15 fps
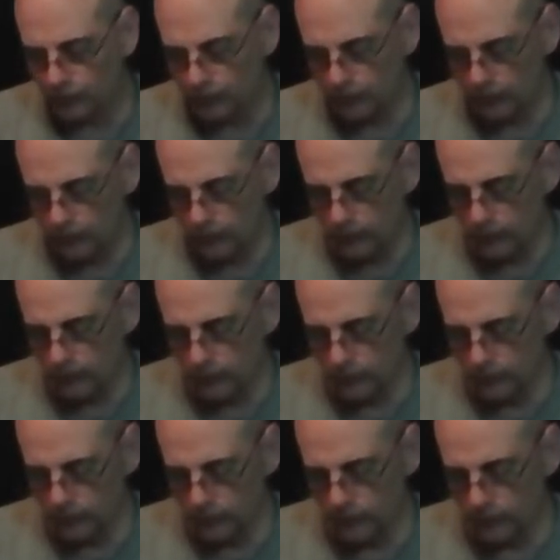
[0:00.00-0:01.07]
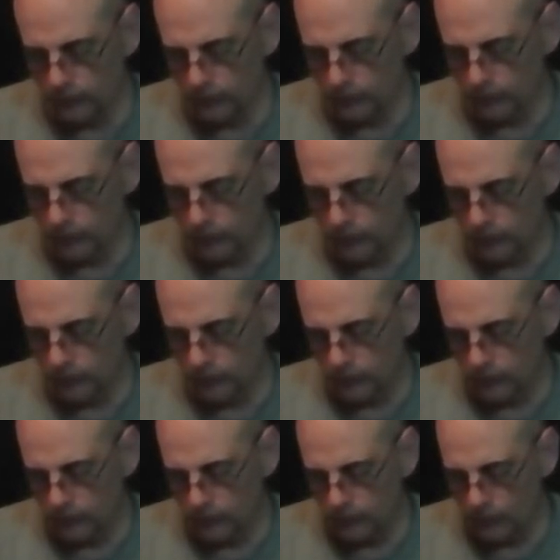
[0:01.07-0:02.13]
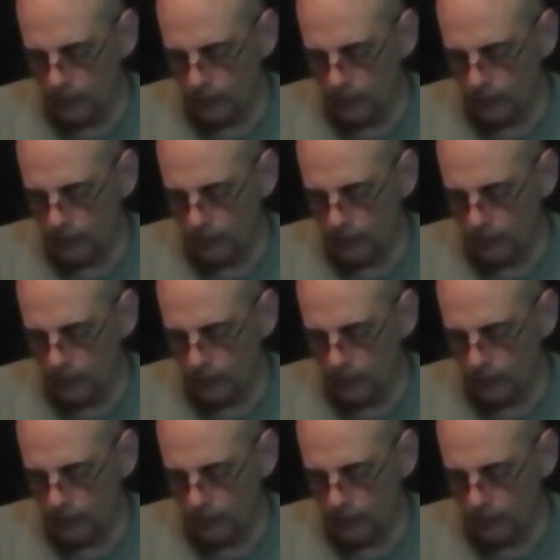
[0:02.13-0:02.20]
No words are spoken by the person on screen.